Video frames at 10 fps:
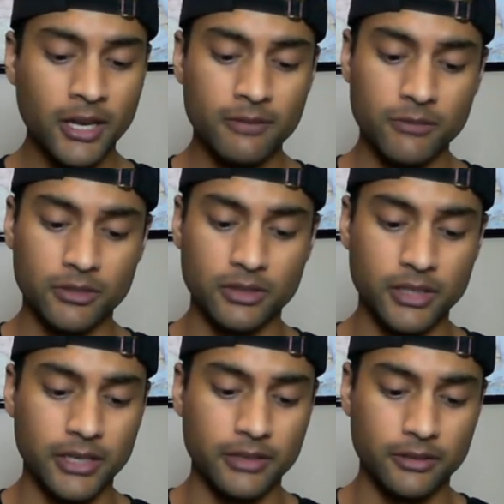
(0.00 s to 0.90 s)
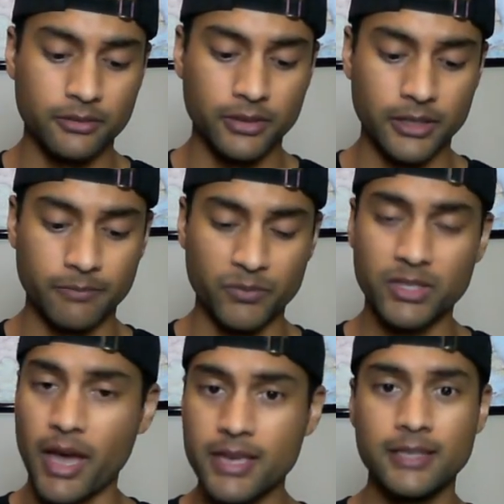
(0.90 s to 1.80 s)
There's a lot of
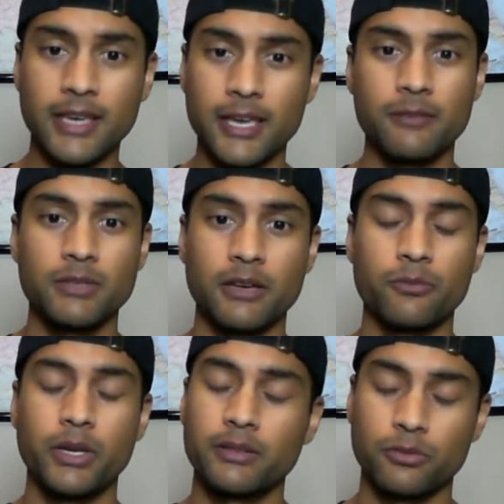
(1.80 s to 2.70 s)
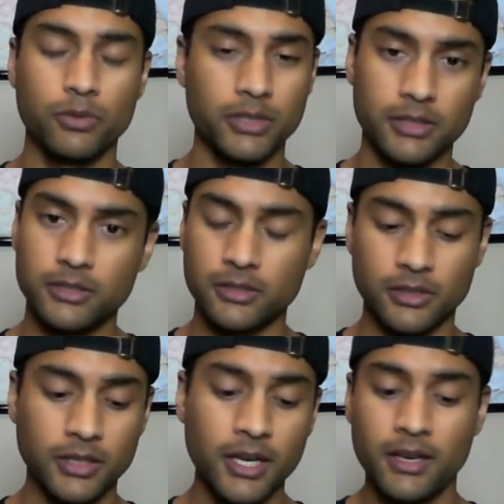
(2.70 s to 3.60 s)
tight games that we have to really discern,